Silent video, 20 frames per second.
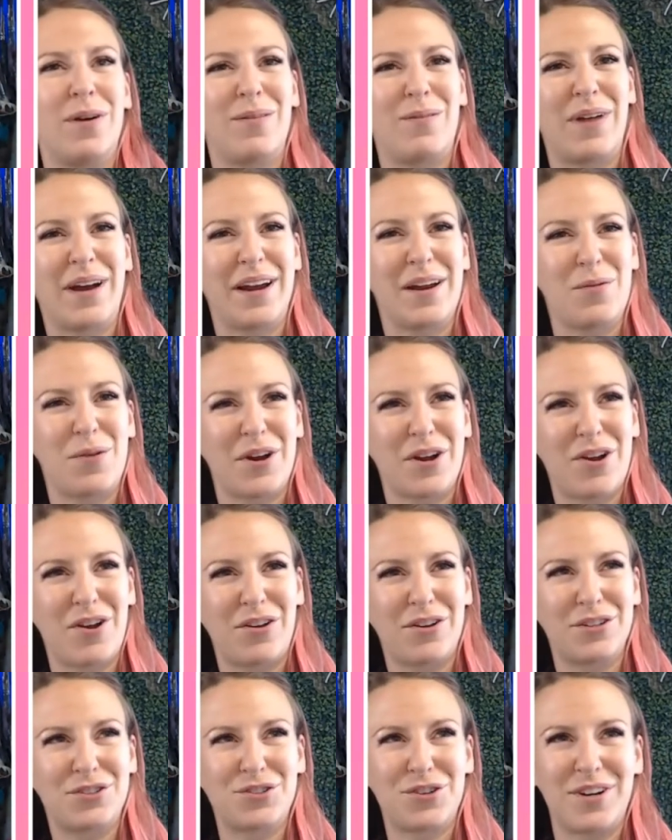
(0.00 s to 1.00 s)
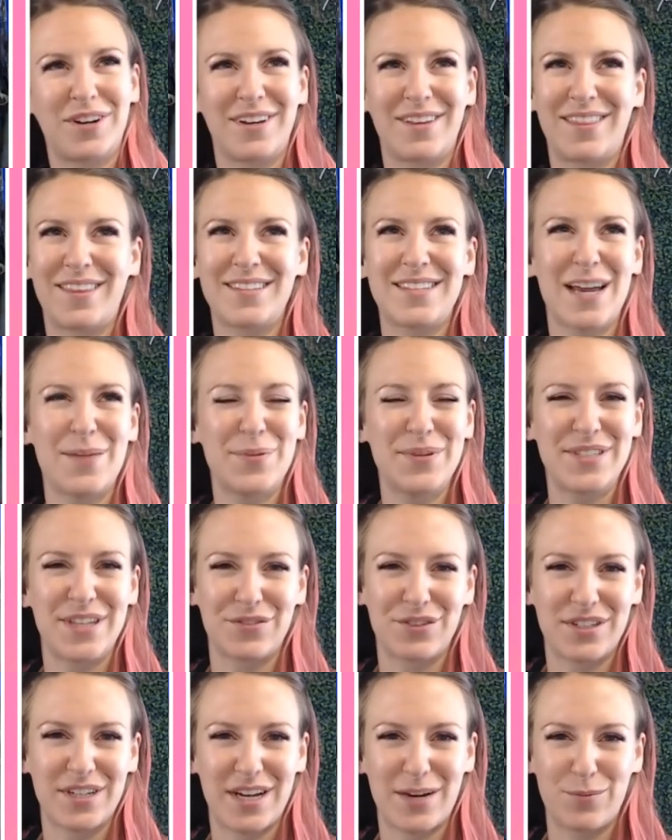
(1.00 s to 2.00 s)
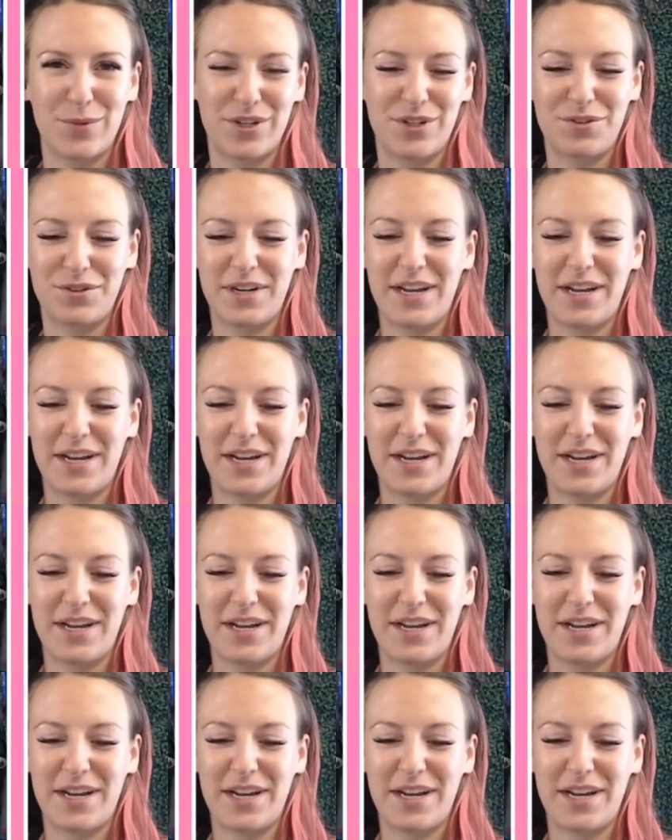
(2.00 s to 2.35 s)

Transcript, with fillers: why do I want to call it a trunk? This happens every time we do